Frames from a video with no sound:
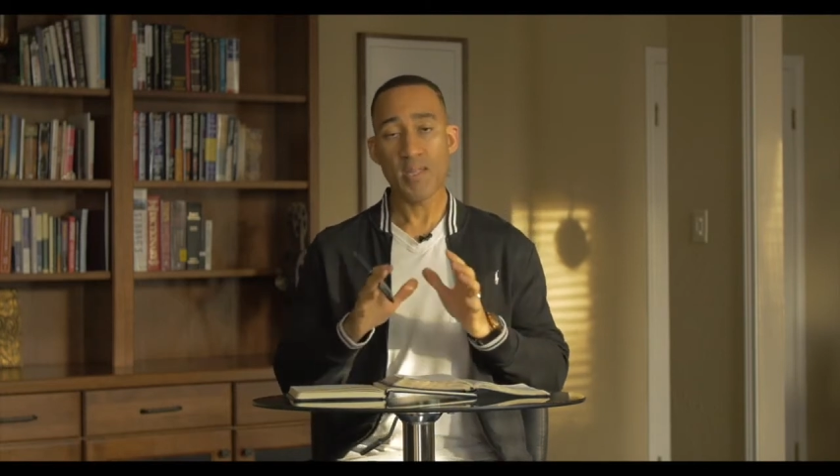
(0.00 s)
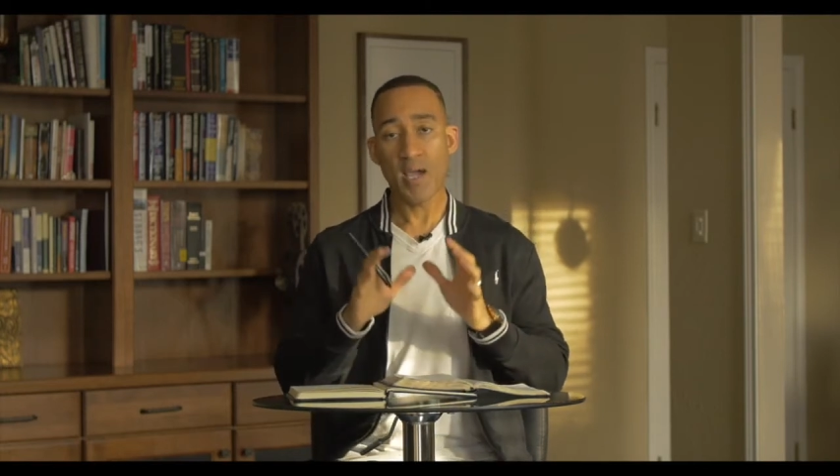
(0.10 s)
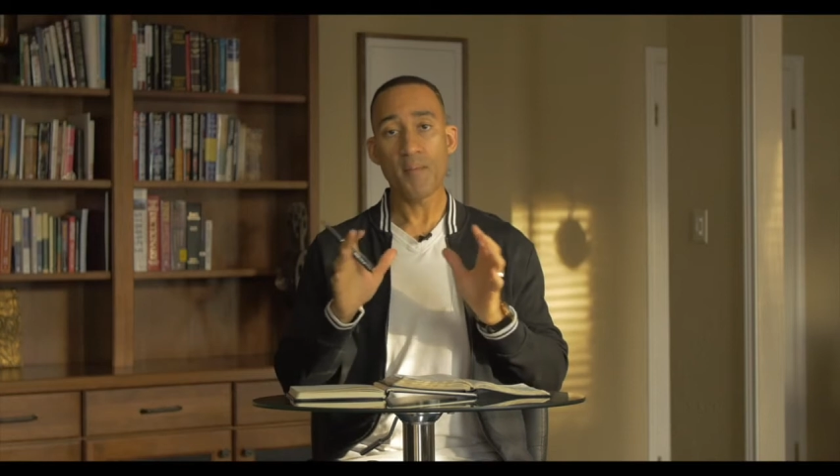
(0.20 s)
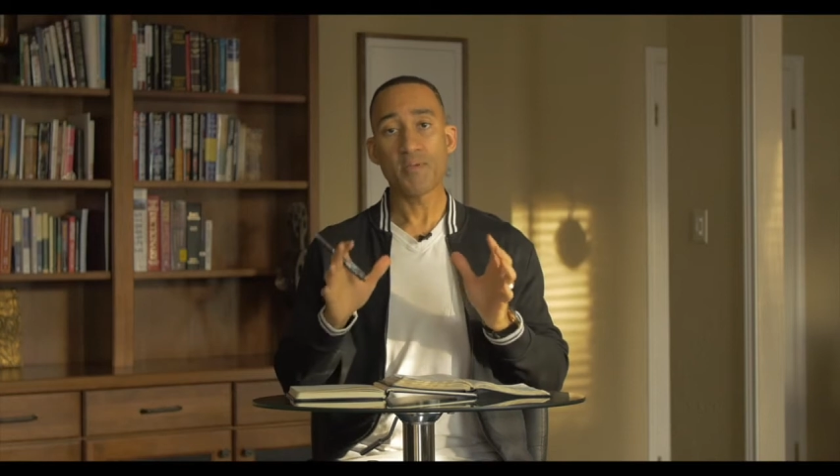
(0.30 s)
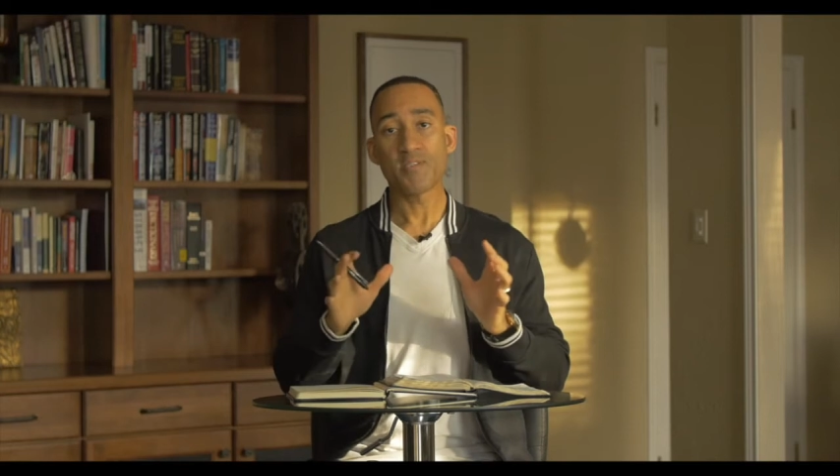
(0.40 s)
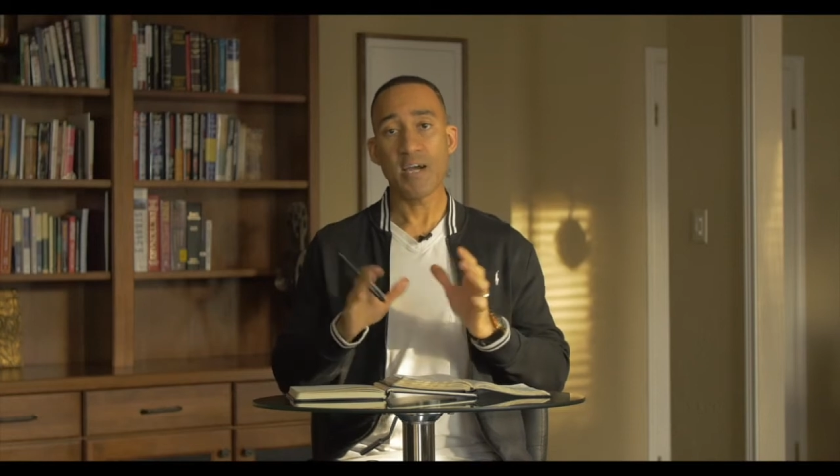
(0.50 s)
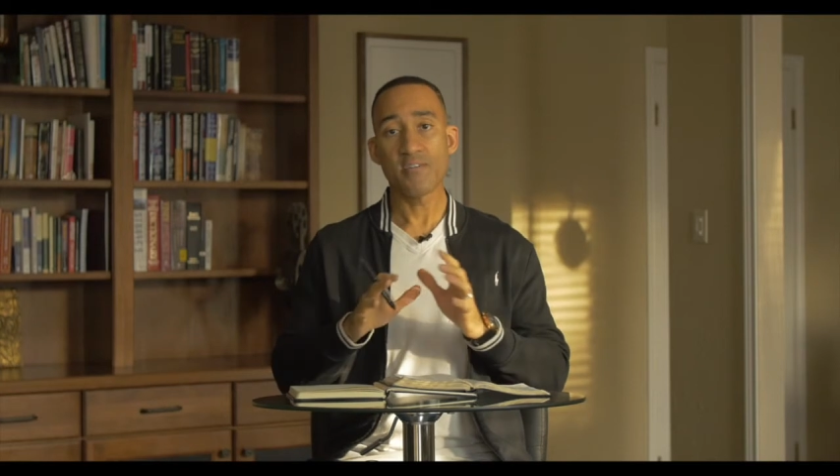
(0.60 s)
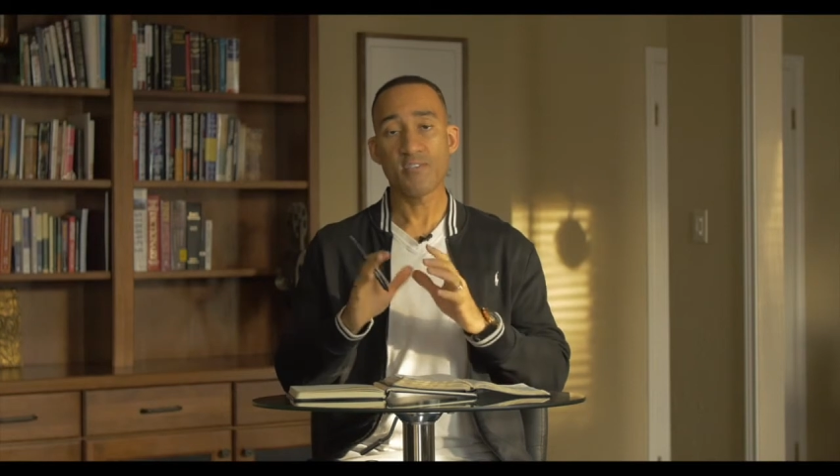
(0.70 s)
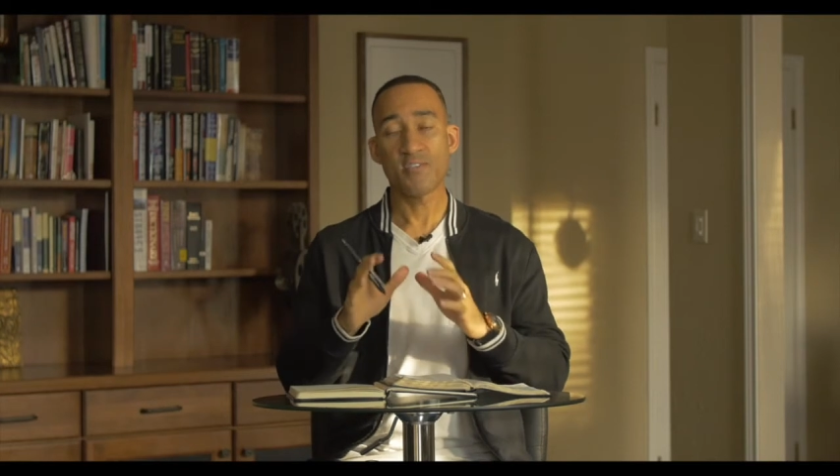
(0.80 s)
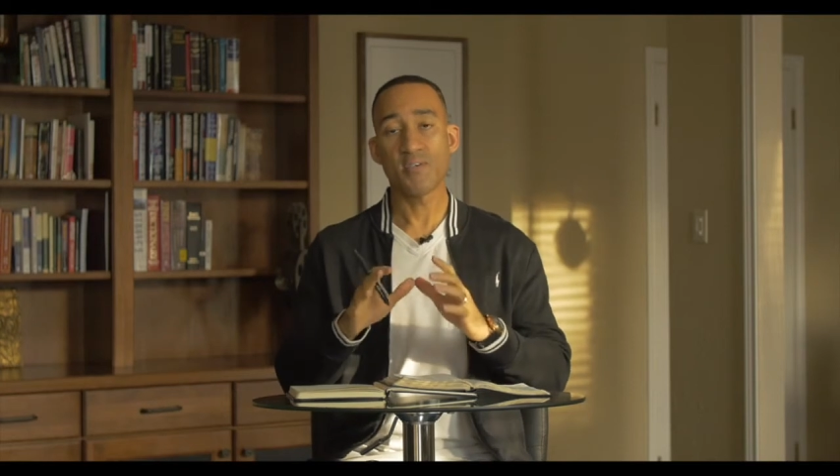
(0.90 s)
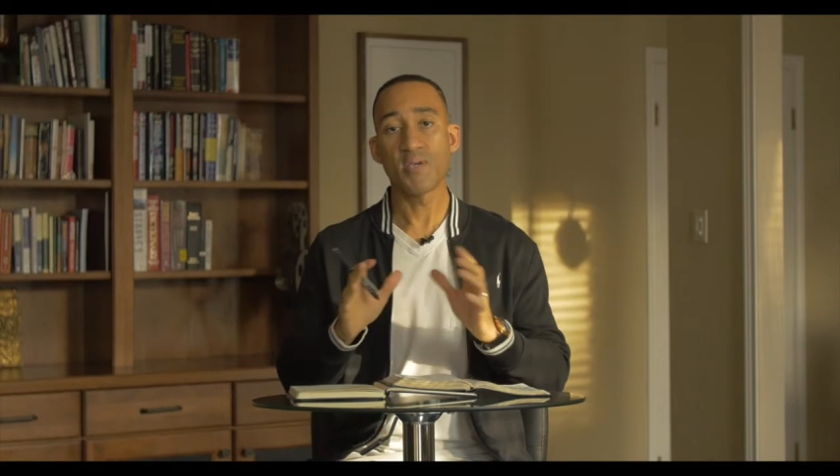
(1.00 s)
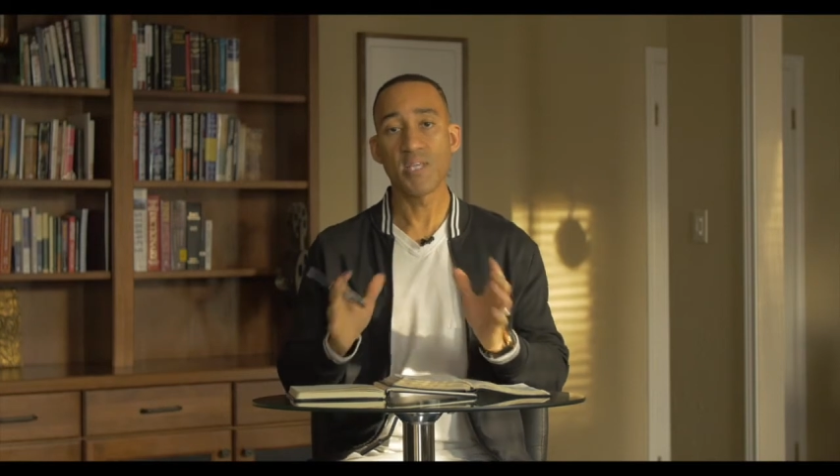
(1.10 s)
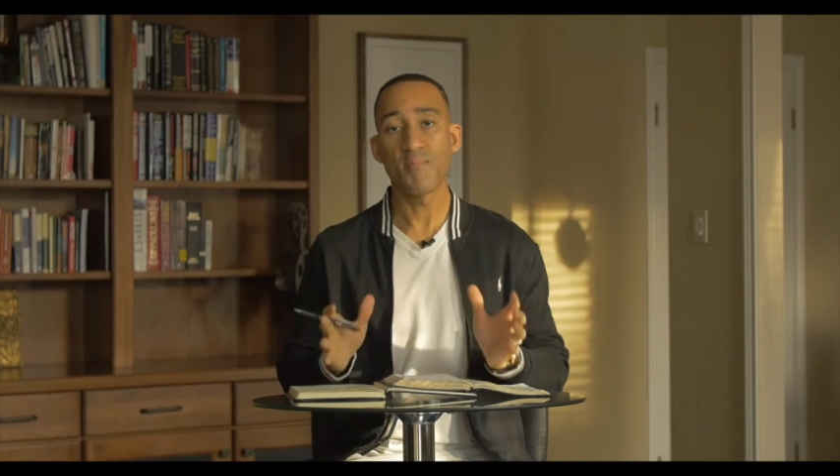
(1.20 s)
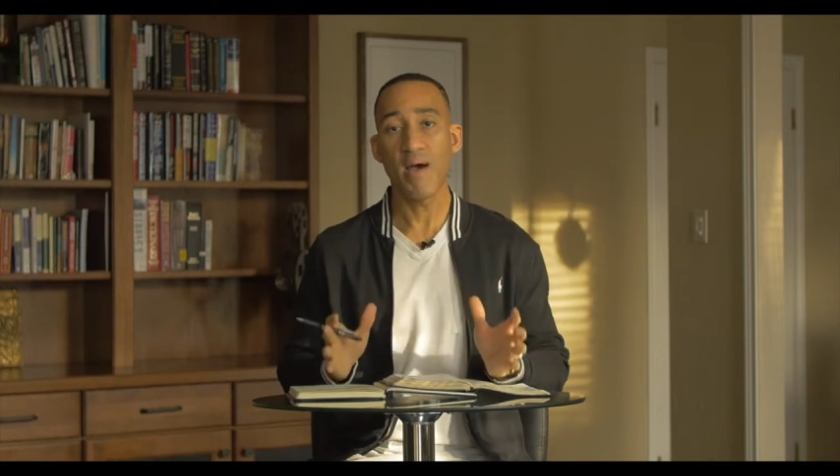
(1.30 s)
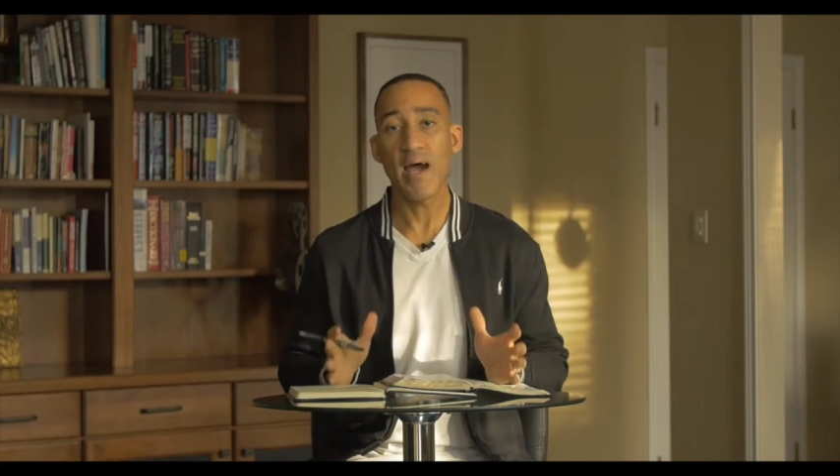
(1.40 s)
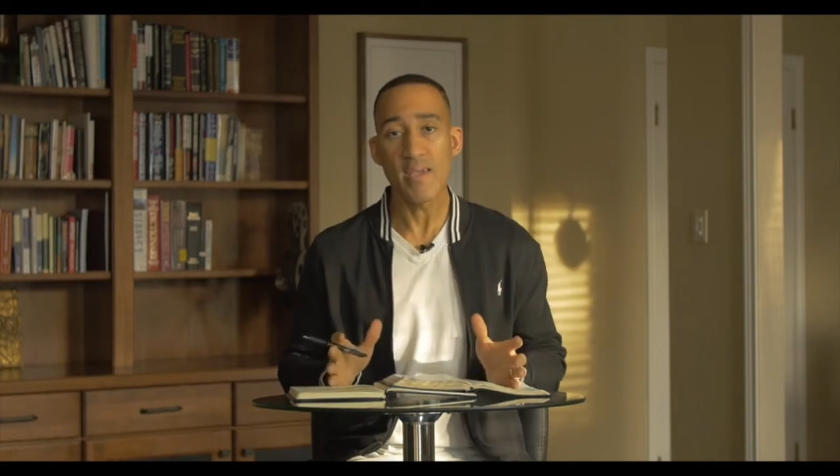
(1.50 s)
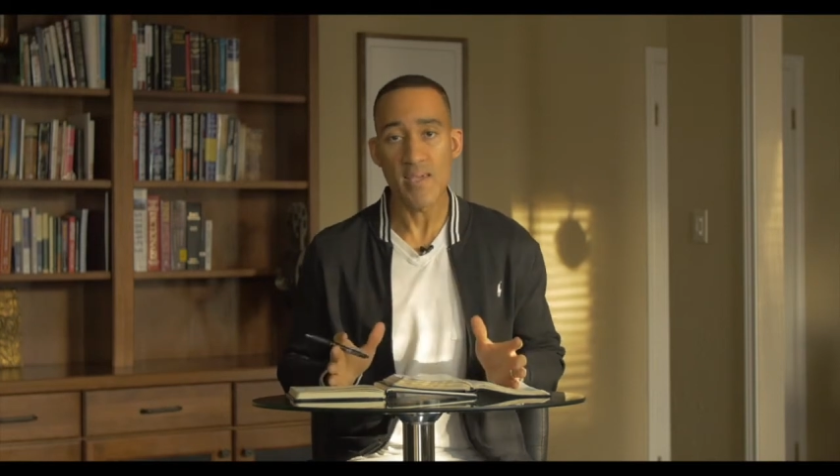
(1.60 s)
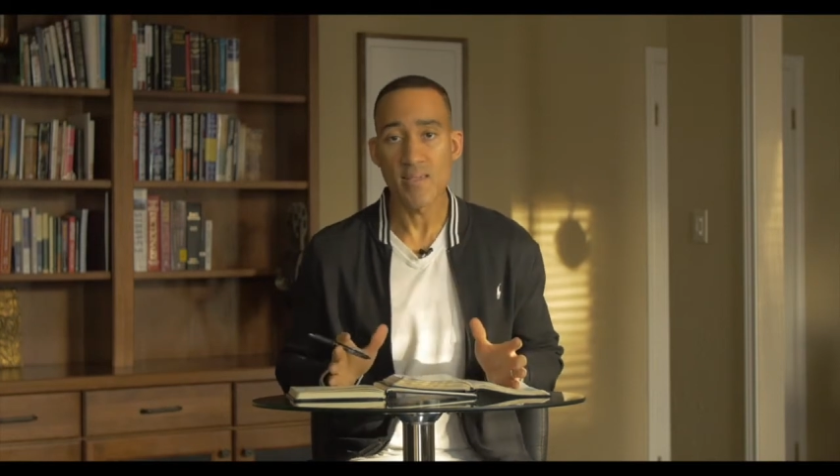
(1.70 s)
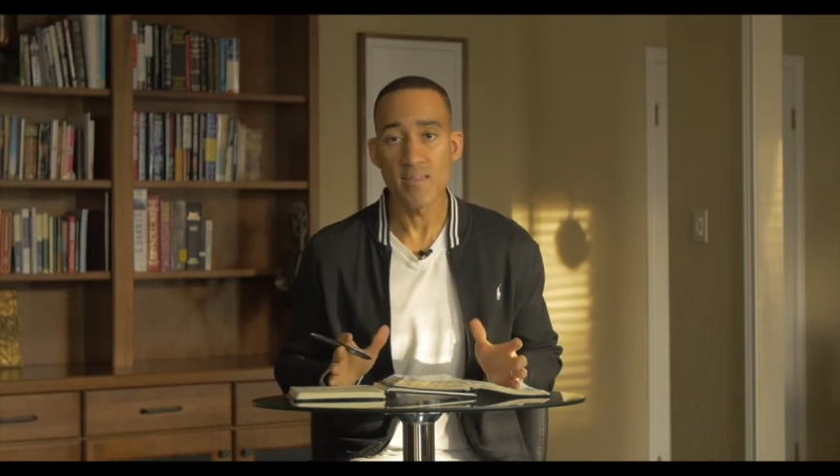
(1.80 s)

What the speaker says: Naaman's not just some anybody.